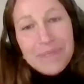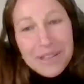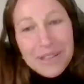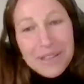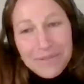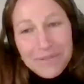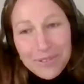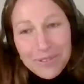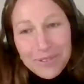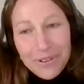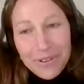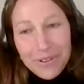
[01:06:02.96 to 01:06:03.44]
it
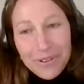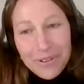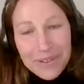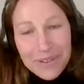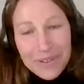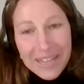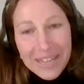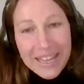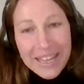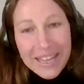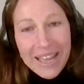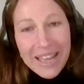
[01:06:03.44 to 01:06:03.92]
would
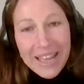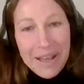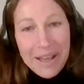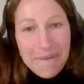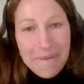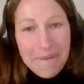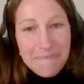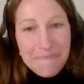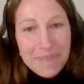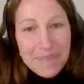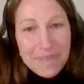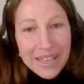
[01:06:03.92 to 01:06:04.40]
already
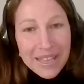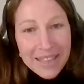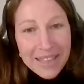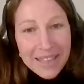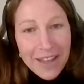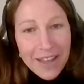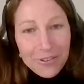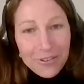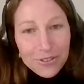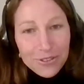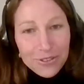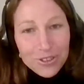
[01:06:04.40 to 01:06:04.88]
be
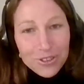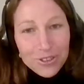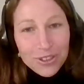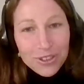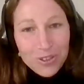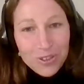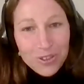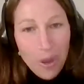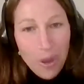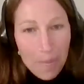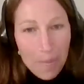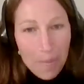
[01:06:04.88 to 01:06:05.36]
enough to
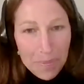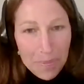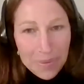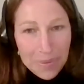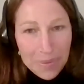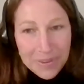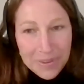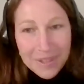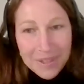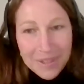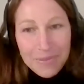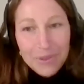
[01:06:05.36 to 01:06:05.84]
stop
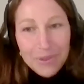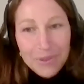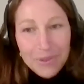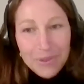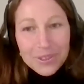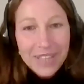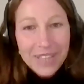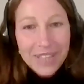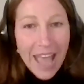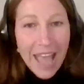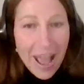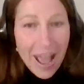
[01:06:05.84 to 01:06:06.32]
the
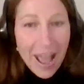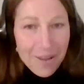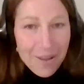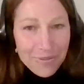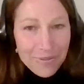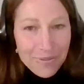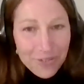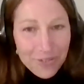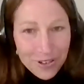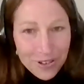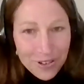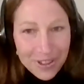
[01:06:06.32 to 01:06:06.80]
most
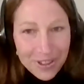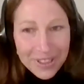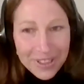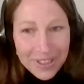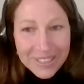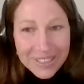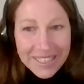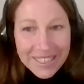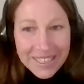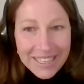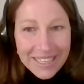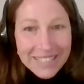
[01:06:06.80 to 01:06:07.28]
harmful
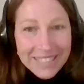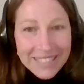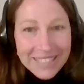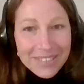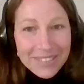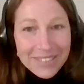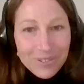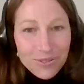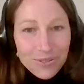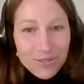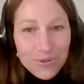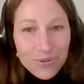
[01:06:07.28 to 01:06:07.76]
things you're
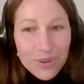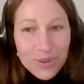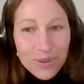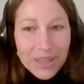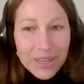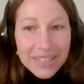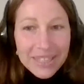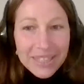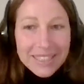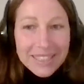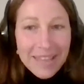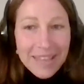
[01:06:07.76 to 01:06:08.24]
doing.
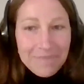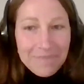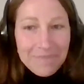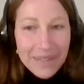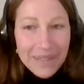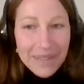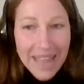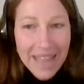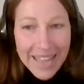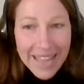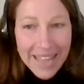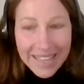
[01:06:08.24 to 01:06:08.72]
This can be
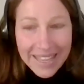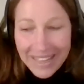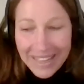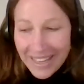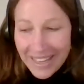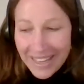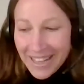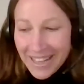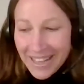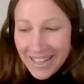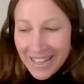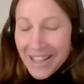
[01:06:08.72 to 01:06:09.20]
like
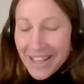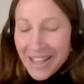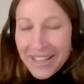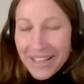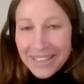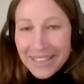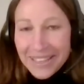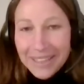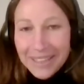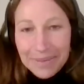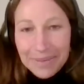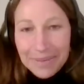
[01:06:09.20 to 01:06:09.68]

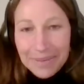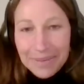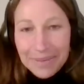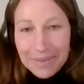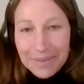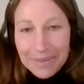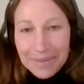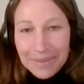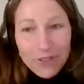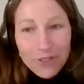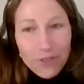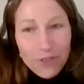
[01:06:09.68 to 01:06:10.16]

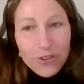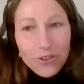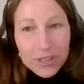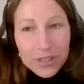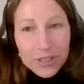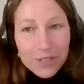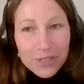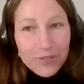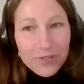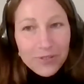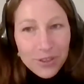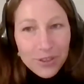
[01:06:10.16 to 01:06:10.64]
subsidies for
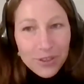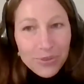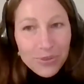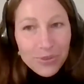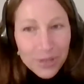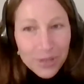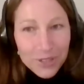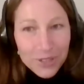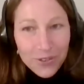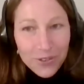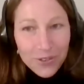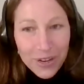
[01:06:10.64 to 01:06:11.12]
fossil
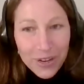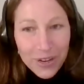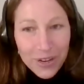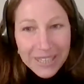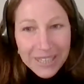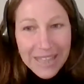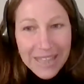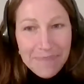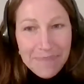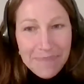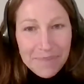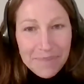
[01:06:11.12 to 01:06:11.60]
fuels, for
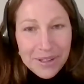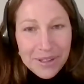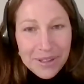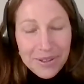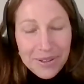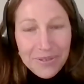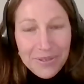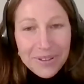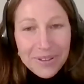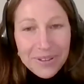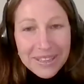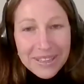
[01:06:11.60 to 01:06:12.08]
example,
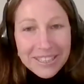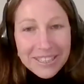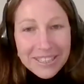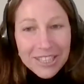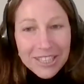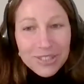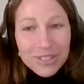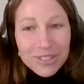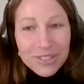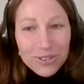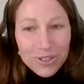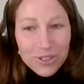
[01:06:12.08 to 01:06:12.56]
no?
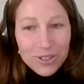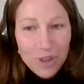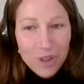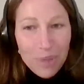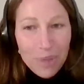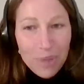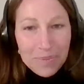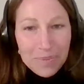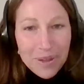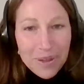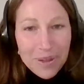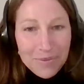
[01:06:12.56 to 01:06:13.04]
Just to
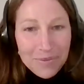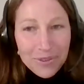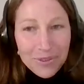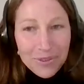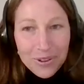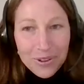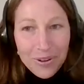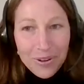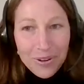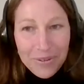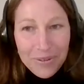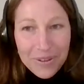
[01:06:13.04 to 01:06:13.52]
stop them would
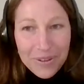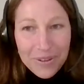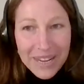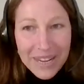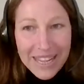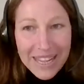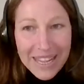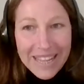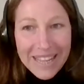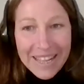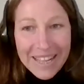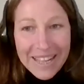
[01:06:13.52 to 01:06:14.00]

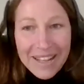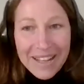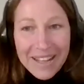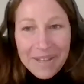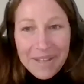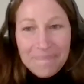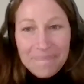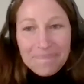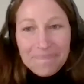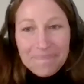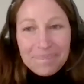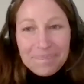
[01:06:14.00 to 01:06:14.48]
already
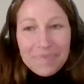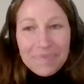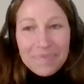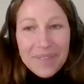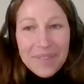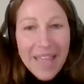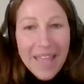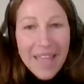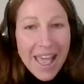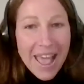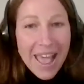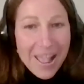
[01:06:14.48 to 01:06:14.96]

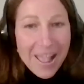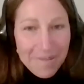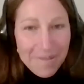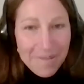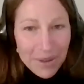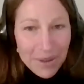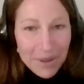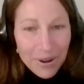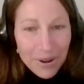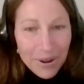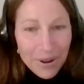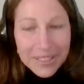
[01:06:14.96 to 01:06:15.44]
help a
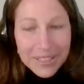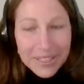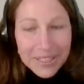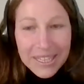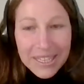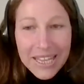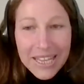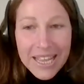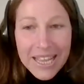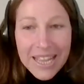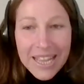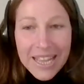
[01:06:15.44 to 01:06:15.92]
lot.
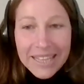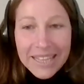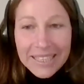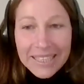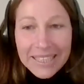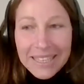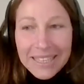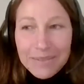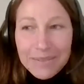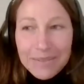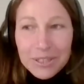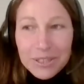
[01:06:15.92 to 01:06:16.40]
And the
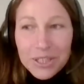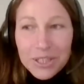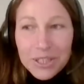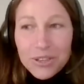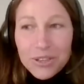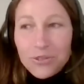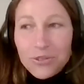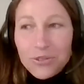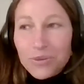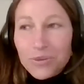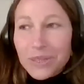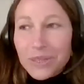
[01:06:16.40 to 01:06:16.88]
same is
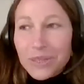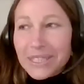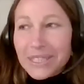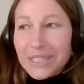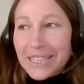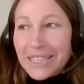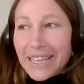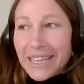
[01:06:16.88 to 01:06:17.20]
true with